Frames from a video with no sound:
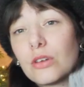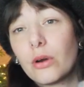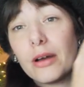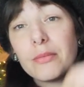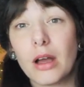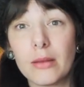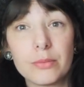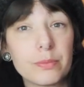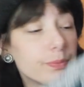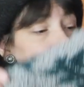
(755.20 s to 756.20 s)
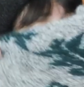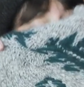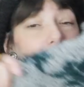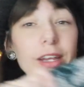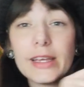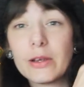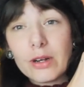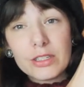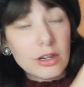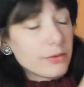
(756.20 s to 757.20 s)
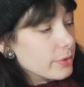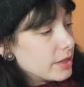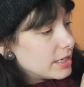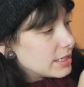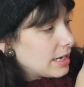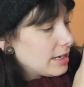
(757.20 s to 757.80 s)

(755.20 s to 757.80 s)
so I'm really quite chuffed with this.